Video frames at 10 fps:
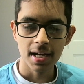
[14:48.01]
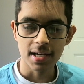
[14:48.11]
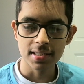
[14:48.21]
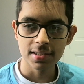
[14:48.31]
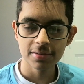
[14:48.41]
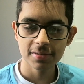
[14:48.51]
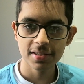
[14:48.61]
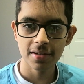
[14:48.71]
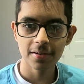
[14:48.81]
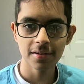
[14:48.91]
And I hope to
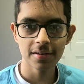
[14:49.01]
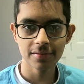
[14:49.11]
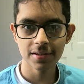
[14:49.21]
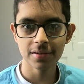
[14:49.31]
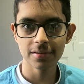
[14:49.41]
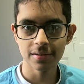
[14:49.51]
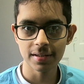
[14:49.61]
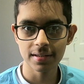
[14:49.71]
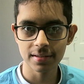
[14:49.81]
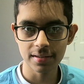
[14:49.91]
see you in another video
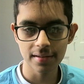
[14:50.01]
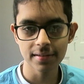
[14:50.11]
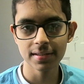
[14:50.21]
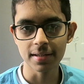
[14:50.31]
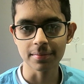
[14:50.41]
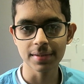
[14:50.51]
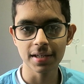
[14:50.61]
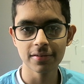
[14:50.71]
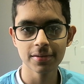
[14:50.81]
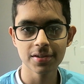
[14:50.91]
in another time.
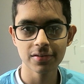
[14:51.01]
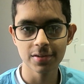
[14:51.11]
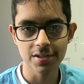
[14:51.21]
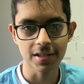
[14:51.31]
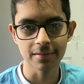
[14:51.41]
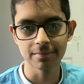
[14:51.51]
Thank you very much for watching.